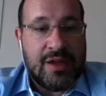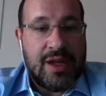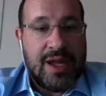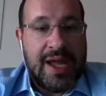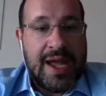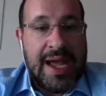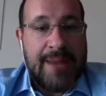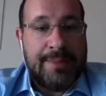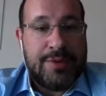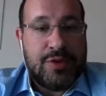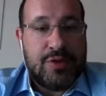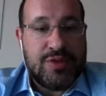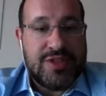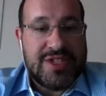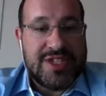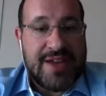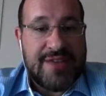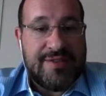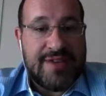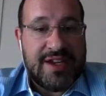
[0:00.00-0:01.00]
up to
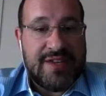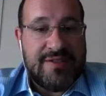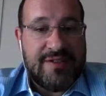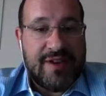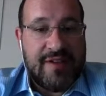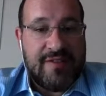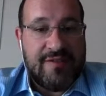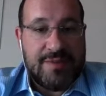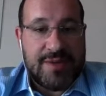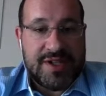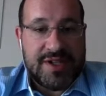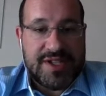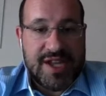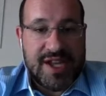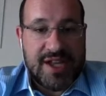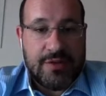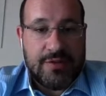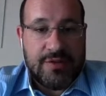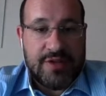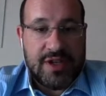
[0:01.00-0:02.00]

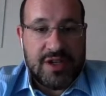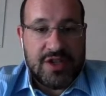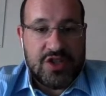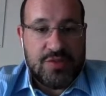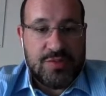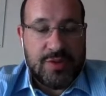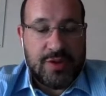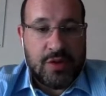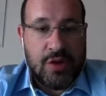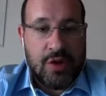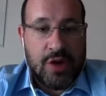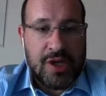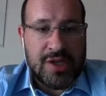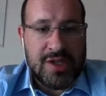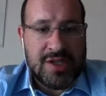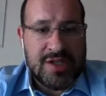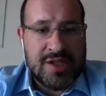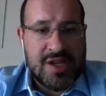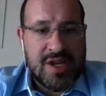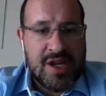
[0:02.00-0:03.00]
75% of the eligible
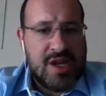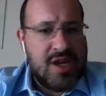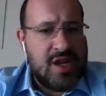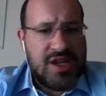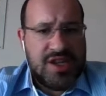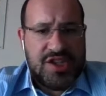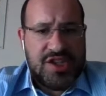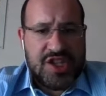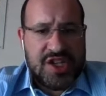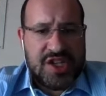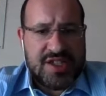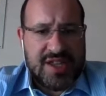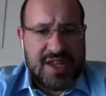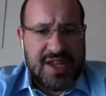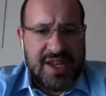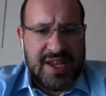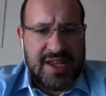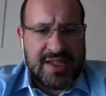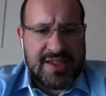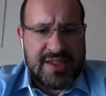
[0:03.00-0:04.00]
costs. Just as